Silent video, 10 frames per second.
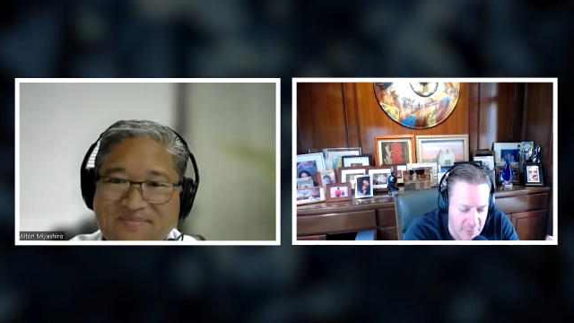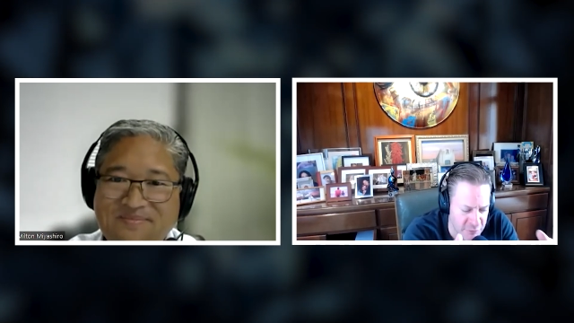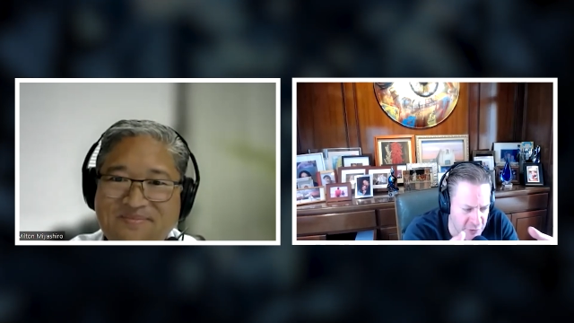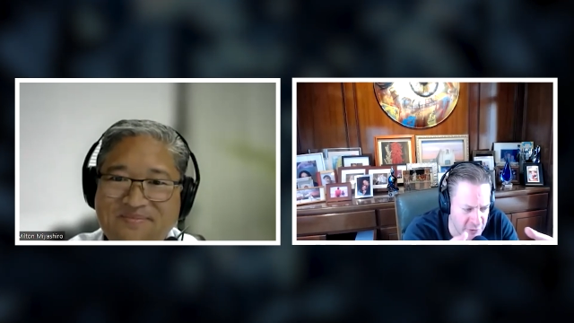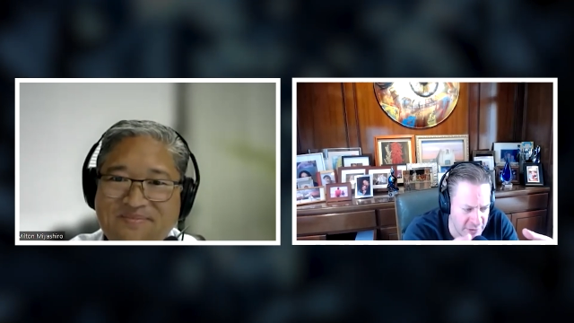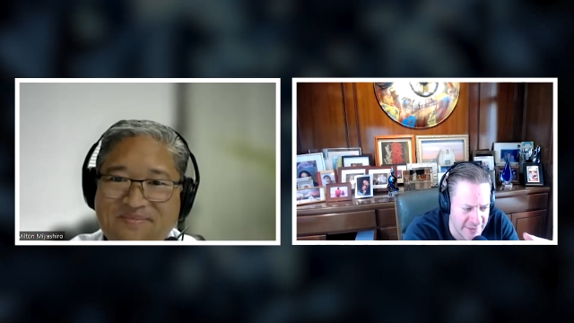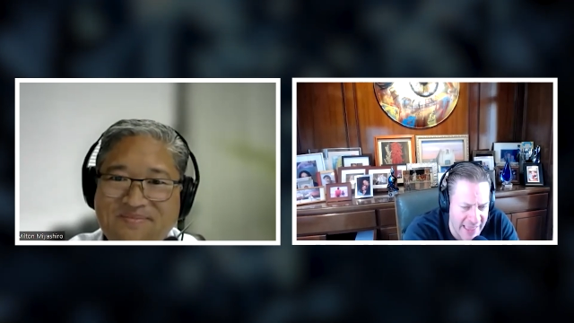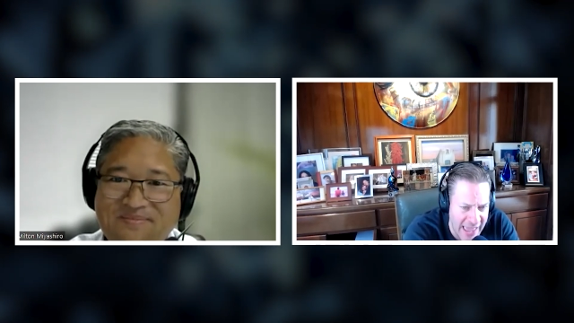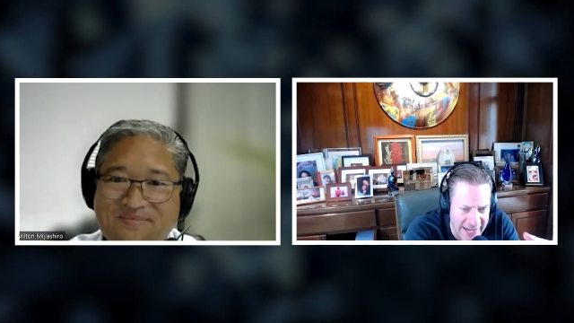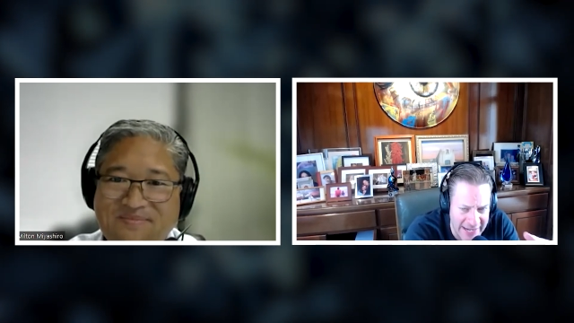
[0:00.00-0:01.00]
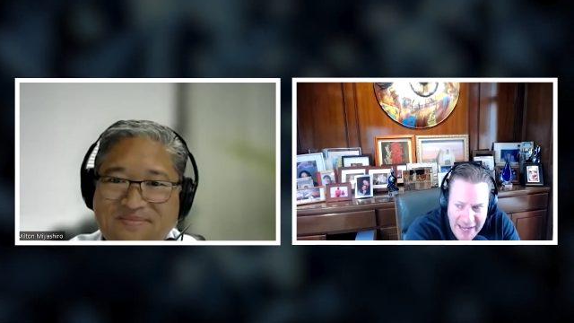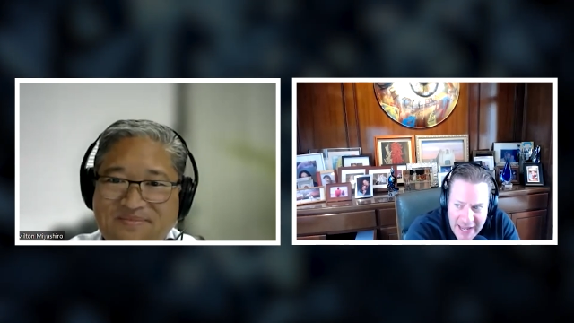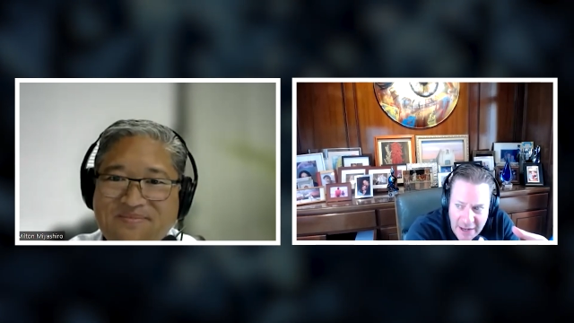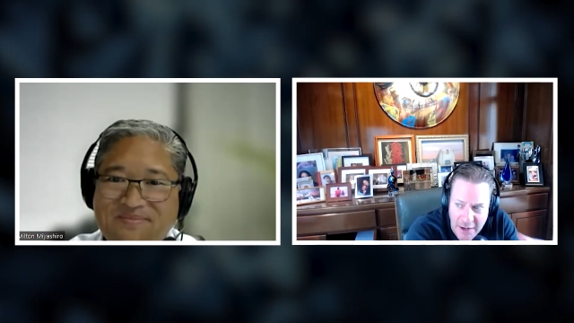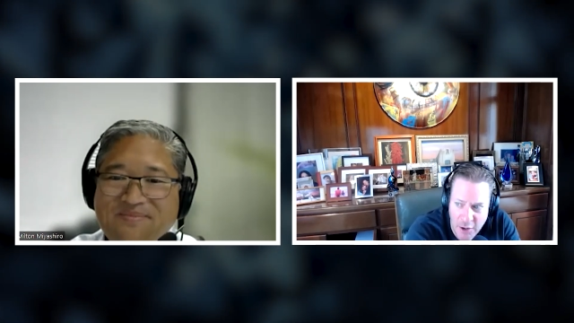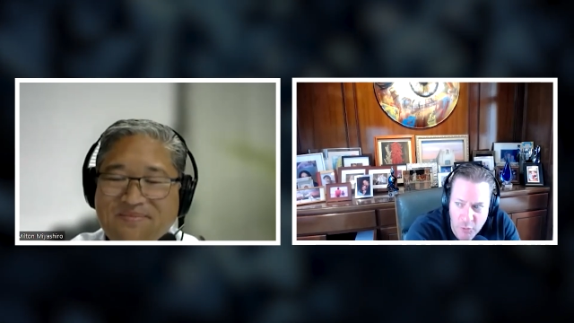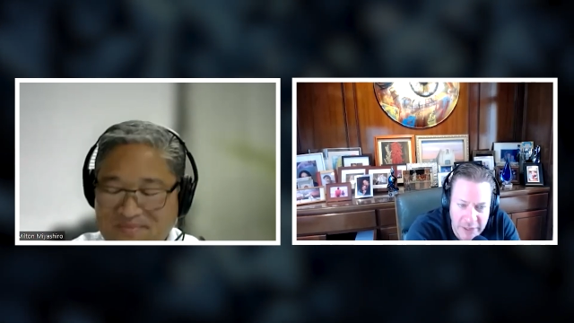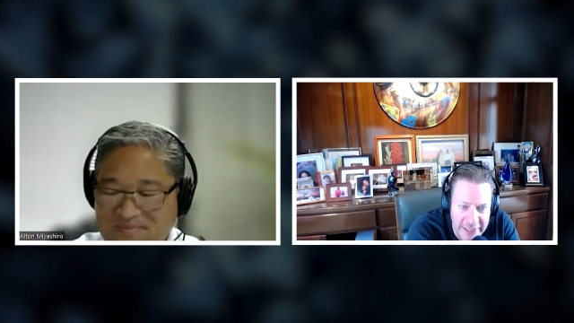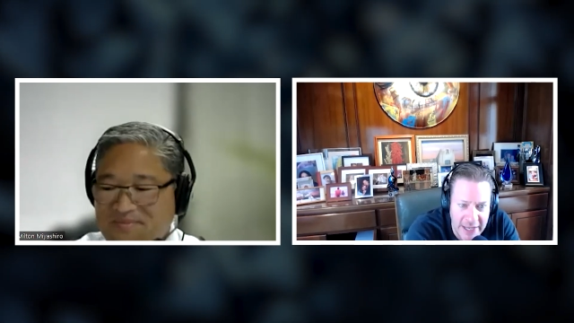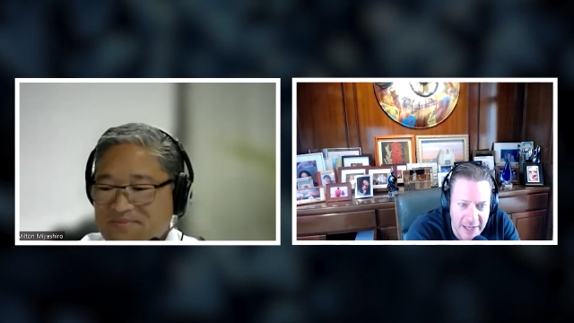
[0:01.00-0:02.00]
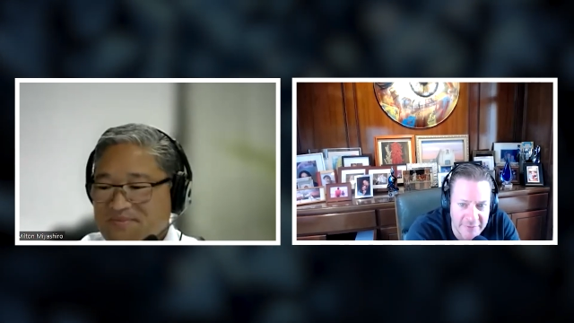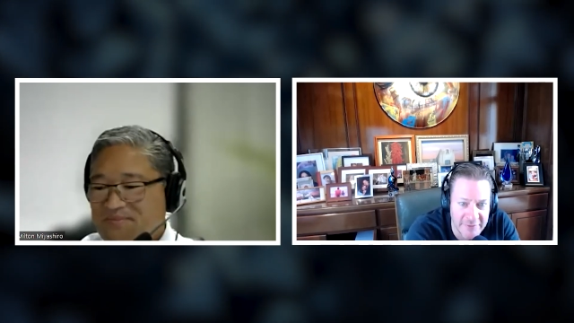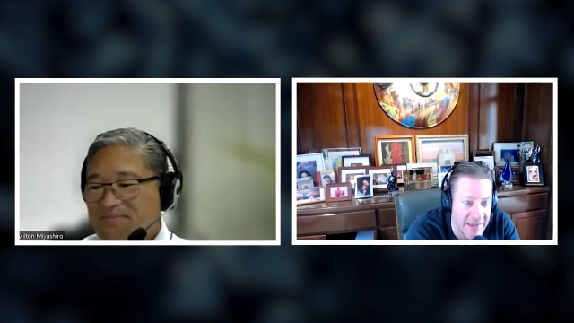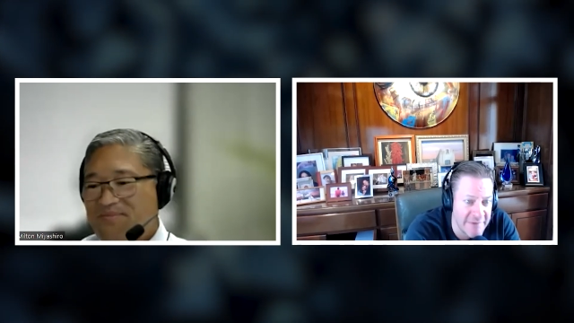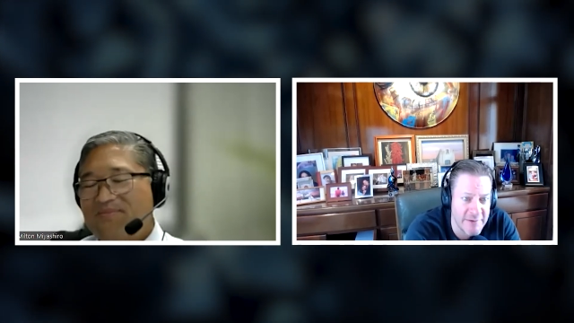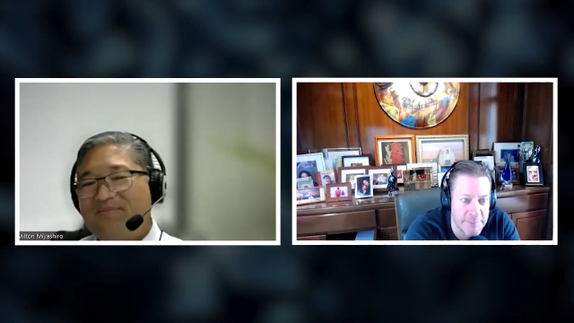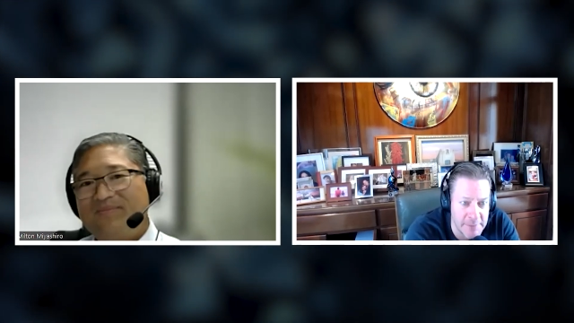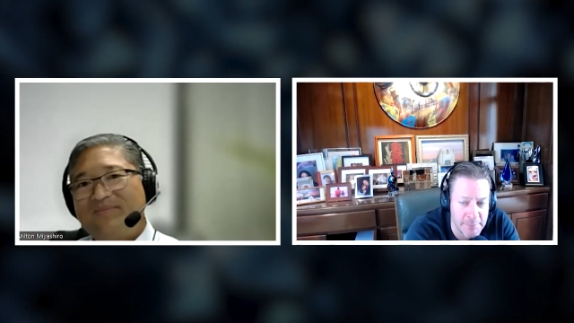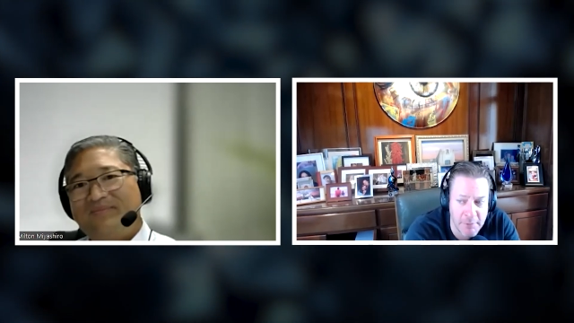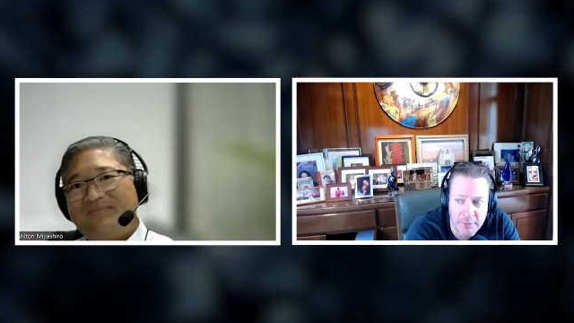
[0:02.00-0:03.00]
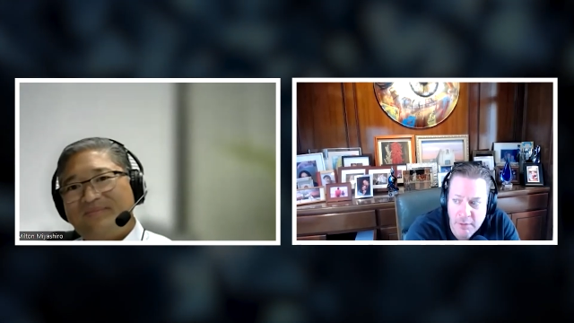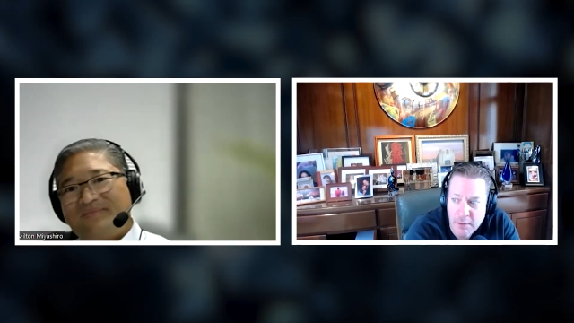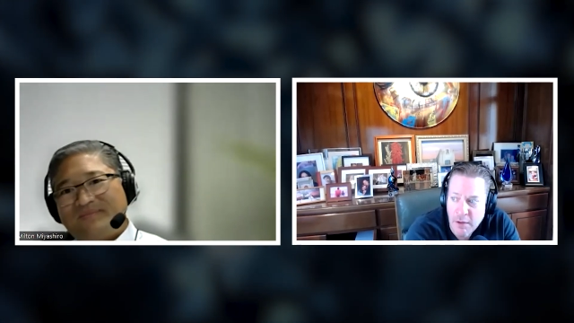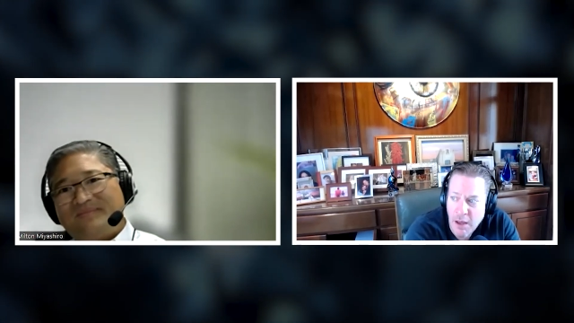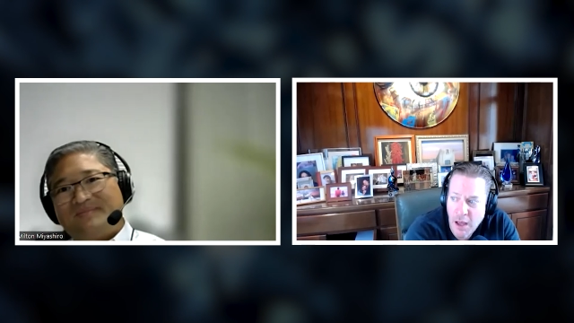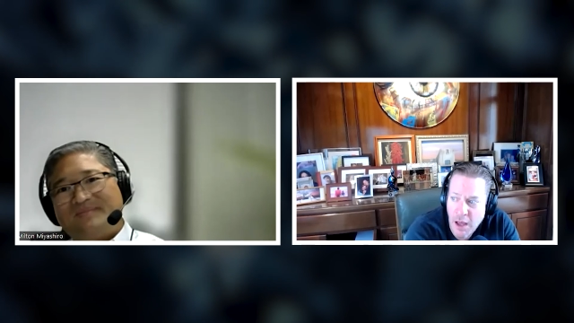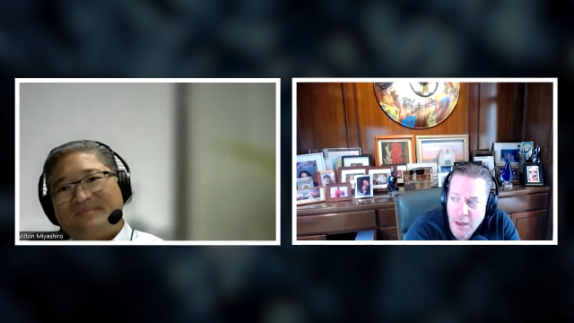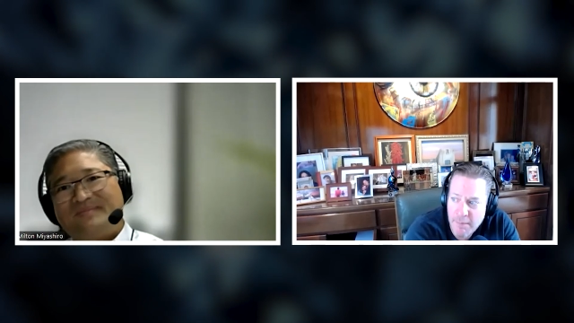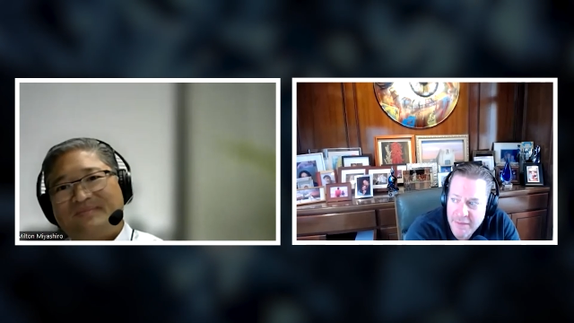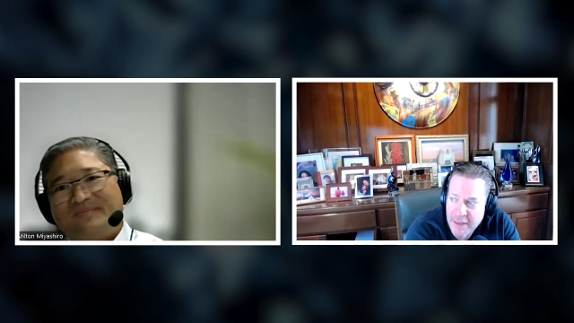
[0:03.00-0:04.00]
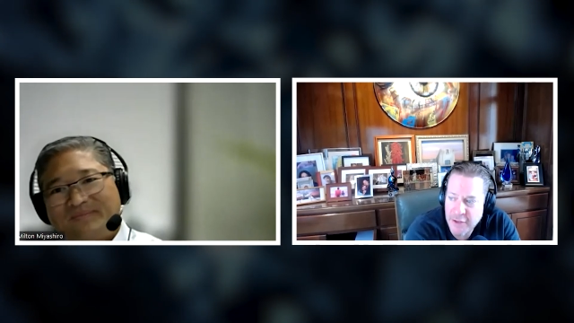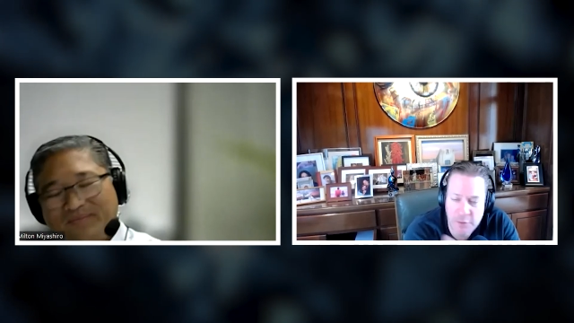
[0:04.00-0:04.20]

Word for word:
Speaker 1: So you're in that arena saving people. And then